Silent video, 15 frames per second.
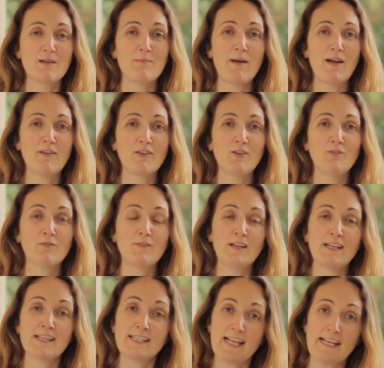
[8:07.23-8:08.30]
about you
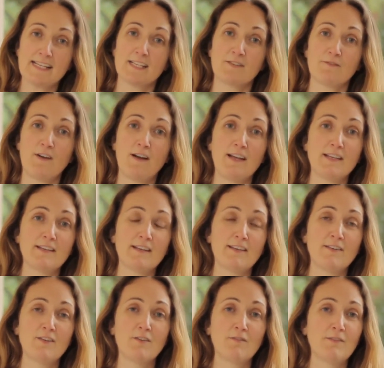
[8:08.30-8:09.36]
feeling satisfied
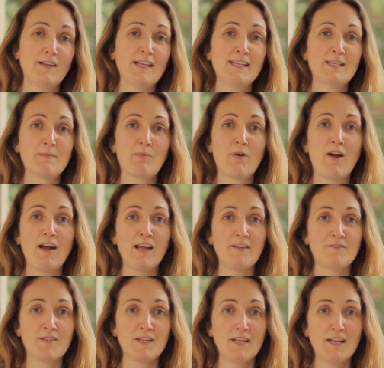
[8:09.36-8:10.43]
and not feeling
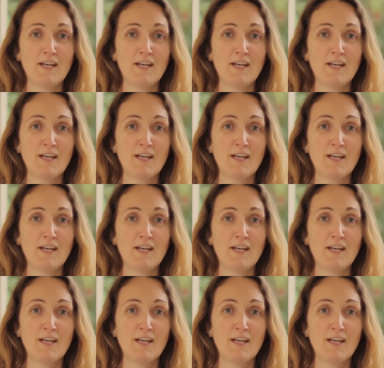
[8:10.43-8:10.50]
deprived